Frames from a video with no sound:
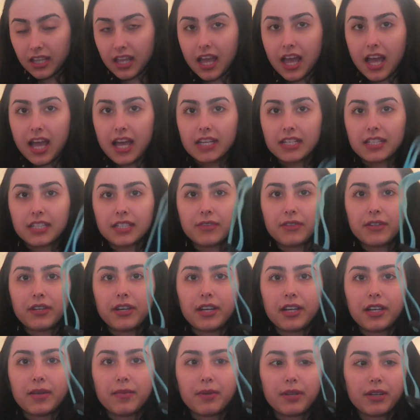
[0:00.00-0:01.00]
And we
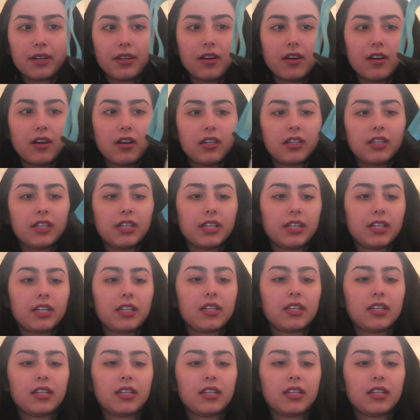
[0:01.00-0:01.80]
got him a collar.